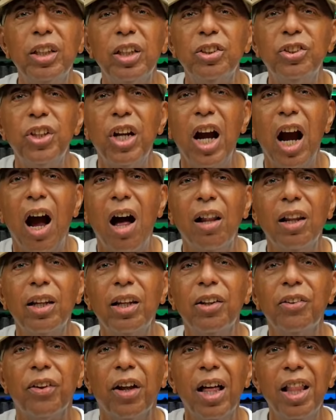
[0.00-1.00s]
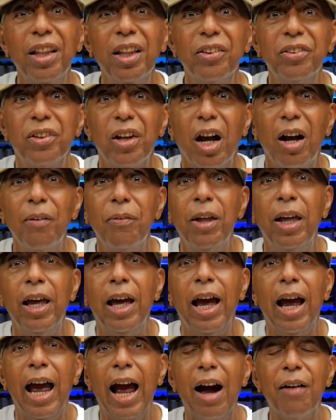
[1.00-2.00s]
to share all of this other stuff.
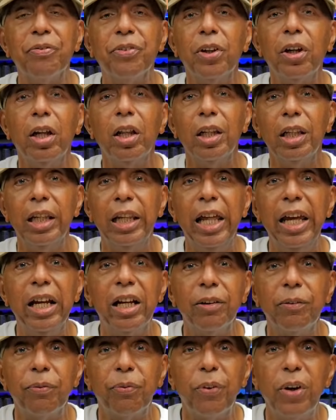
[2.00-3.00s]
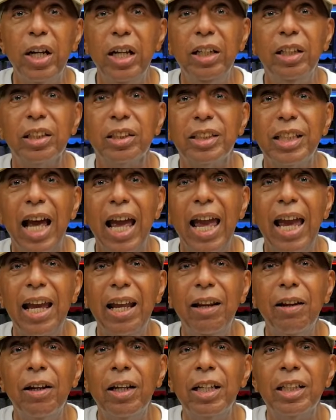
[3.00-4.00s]
After Lincoln freed the
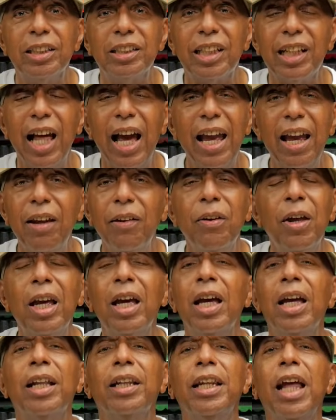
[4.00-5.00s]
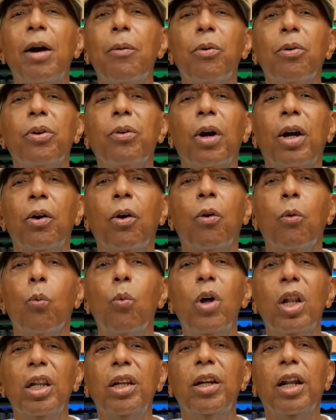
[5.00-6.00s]
slaves, they was
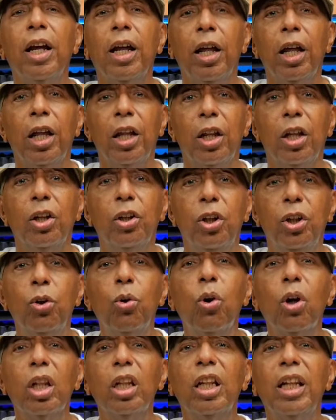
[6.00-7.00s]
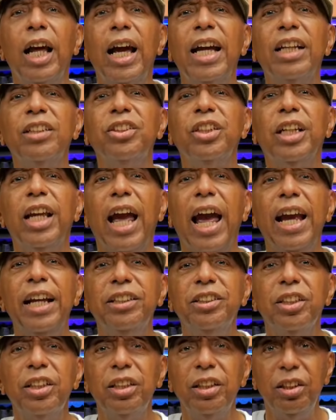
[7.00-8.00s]
willing to do a little
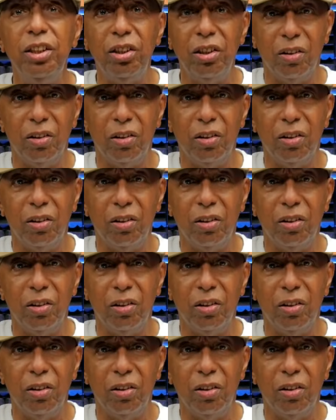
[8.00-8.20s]
education,